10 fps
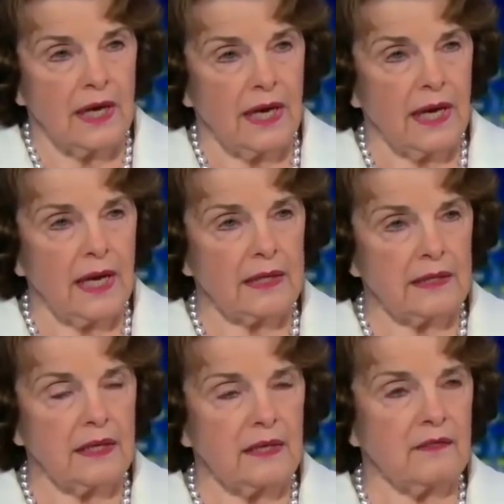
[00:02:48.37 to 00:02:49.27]

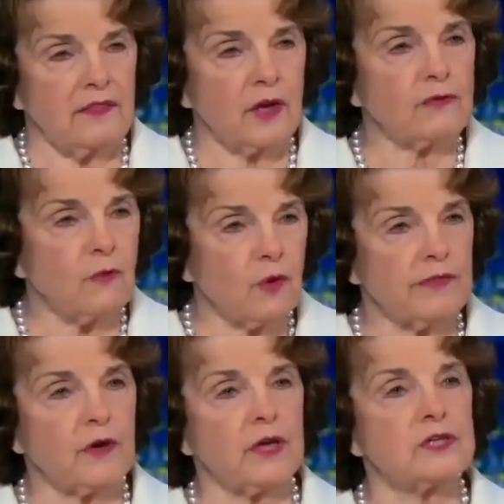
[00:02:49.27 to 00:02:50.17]
and
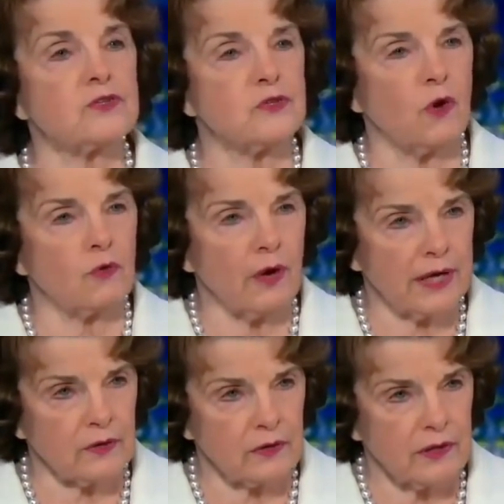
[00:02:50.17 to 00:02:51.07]
therefore there is no
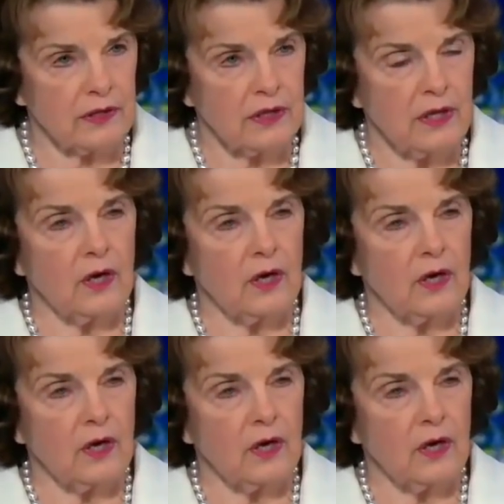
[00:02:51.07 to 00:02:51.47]
record.